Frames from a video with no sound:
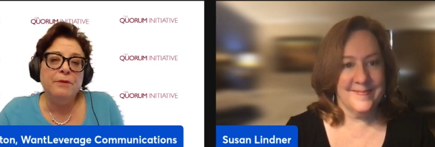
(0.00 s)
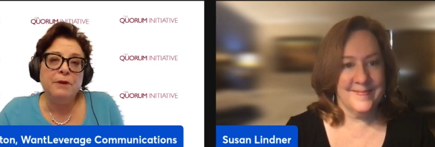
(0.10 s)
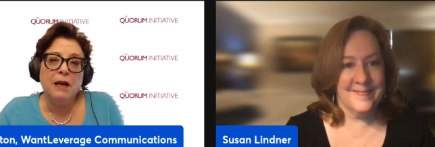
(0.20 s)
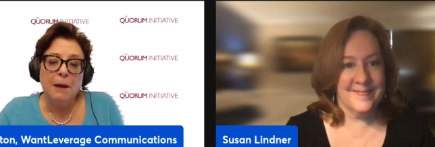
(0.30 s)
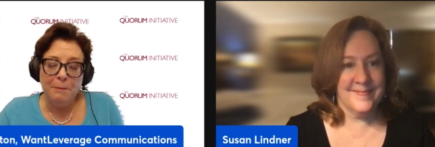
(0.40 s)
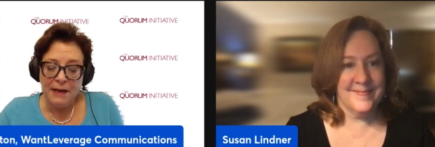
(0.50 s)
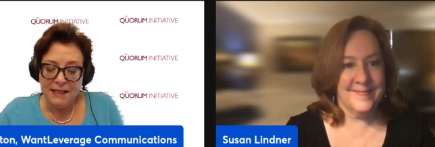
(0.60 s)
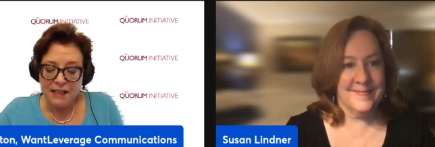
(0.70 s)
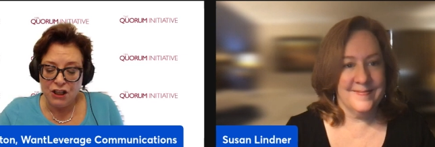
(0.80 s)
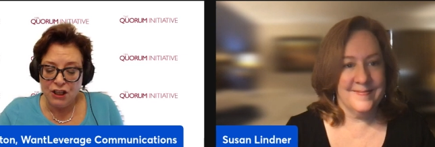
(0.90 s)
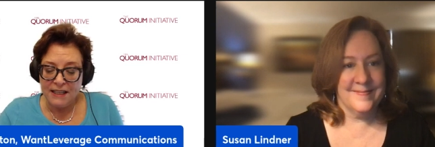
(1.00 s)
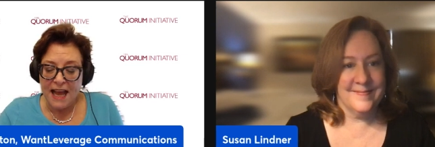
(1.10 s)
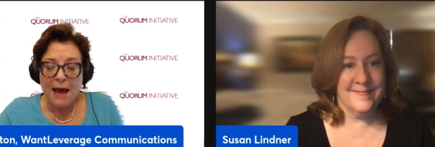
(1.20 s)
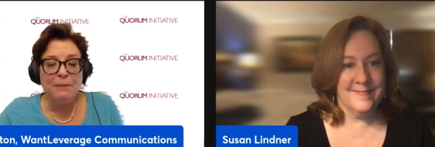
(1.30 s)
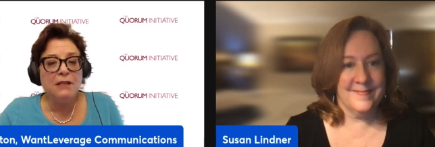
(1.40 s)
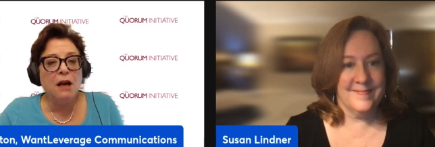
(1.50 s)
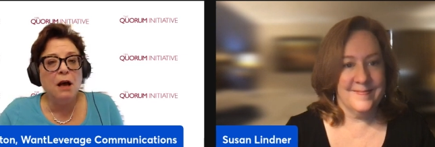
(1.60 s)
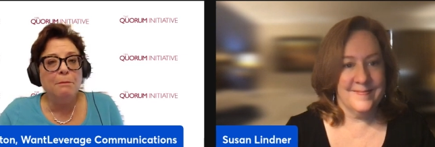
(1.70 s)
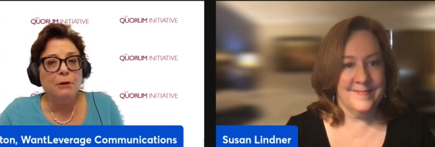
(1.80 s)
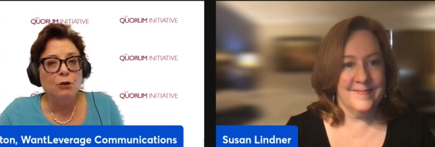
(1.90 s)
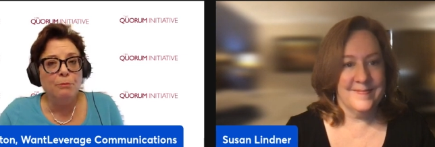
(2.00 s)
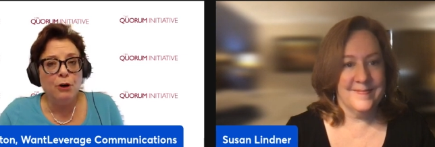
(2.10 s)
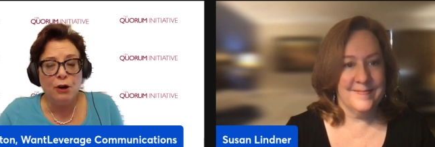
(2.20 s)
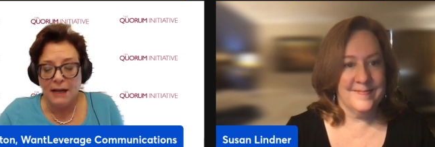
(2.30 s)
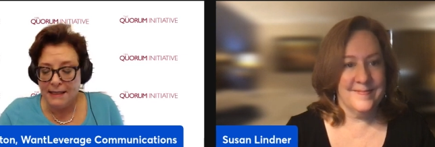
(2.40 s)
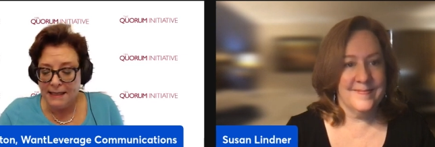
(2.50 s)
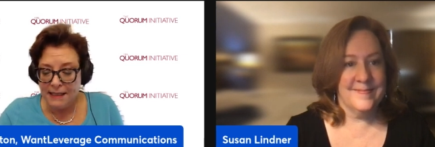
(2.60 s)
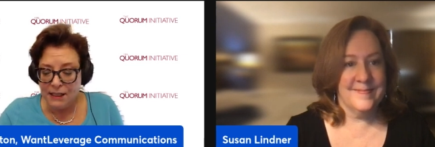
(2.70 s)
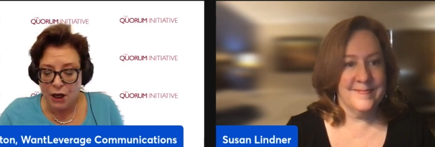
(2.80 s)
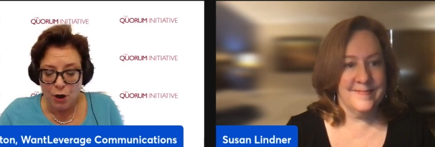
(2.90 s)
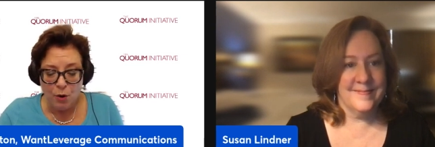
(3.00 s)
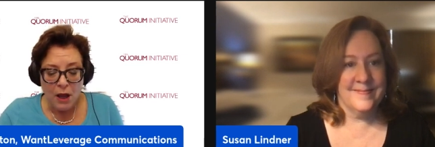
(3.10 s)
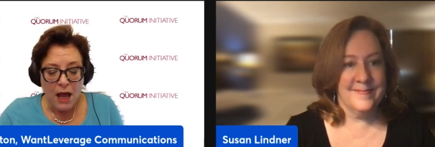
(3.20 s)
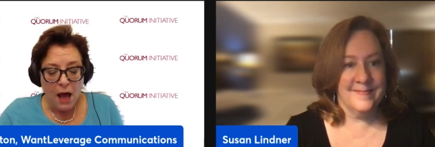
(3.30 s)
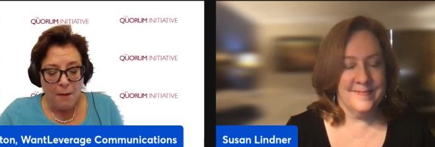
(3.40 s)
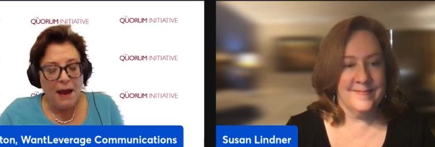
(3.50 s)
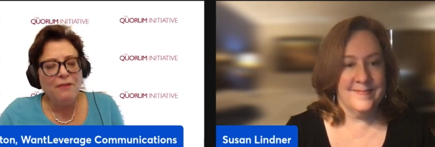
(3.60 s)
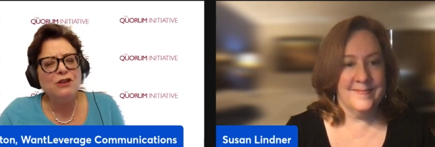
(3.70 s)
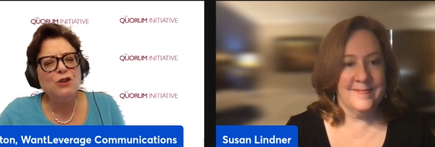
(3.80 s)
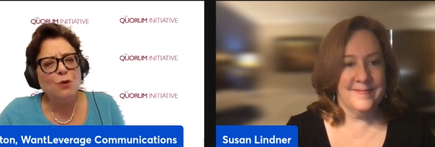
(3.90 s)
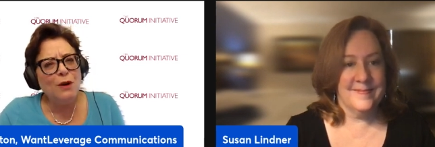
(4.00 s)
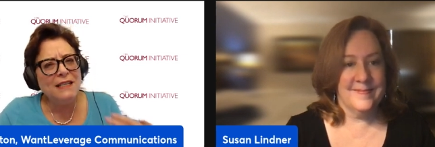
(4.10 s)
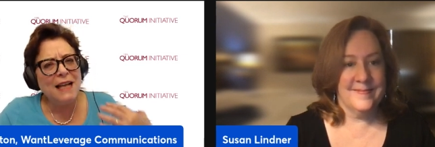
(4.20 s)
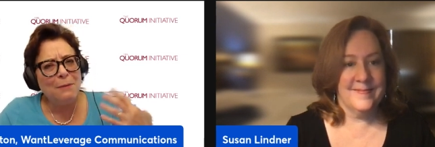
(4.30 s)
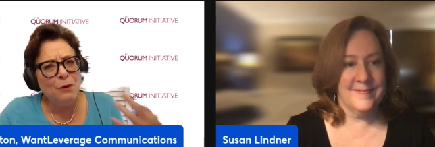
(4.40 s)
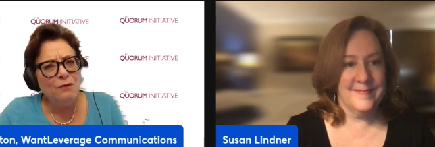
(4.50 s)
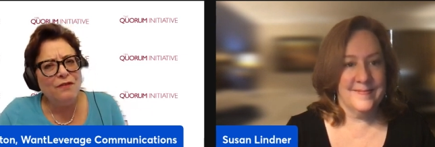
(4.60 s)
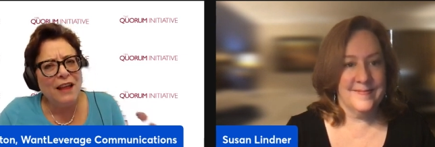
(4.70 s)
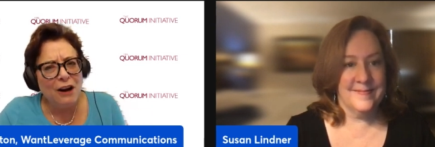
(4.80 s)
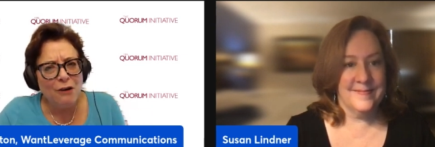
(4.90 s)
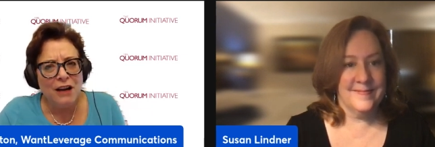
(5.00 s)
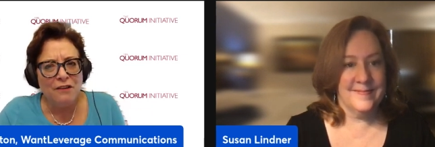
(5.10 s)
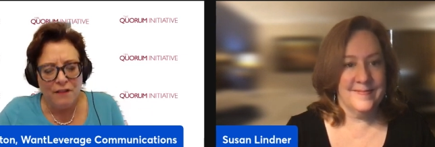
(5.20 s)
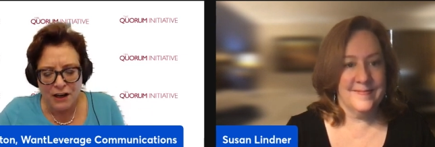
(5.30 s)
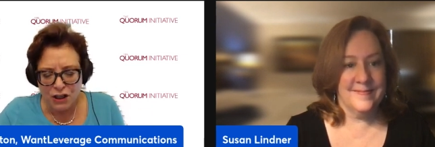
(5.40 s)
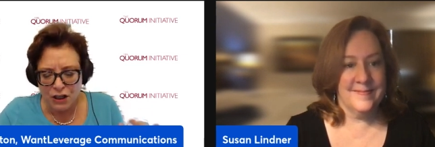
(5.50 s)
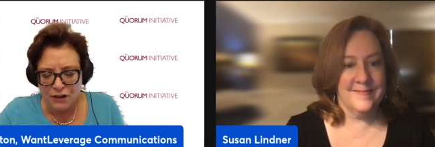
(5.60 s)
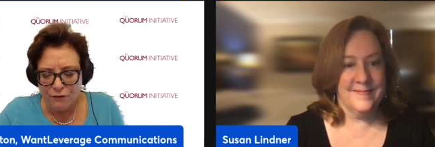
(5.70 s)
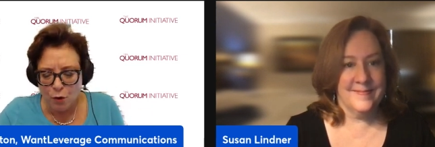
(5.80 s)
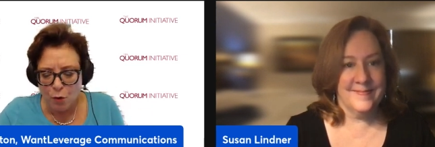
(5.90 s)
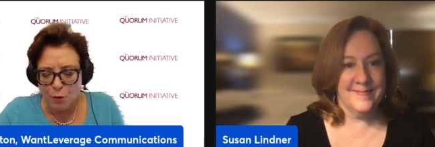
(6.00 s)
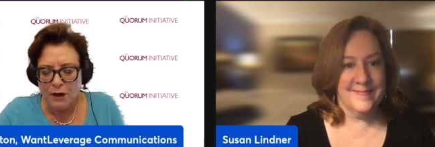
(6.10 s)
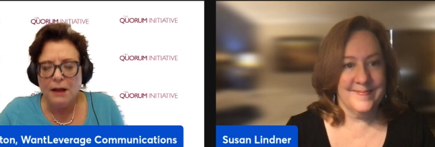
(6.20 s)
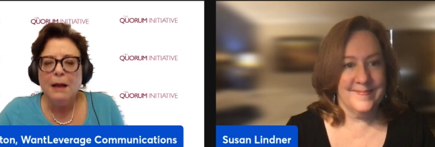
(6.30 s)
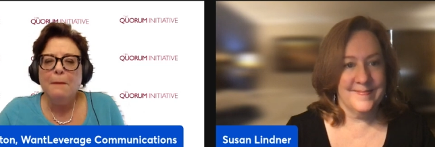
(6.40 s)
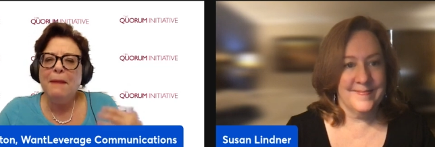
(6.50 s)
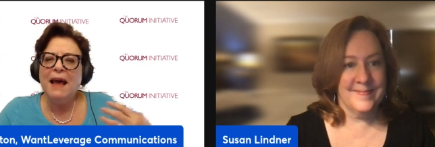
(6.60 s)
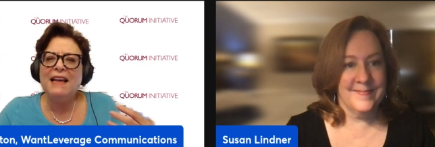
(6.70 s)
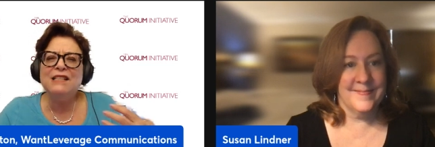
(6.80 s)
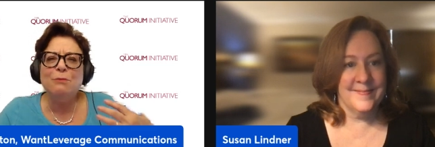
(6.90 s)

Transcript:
Speaker 1: companies such as Amazon, Bloomberg, and Cisco about the stories that move their innovations forward past the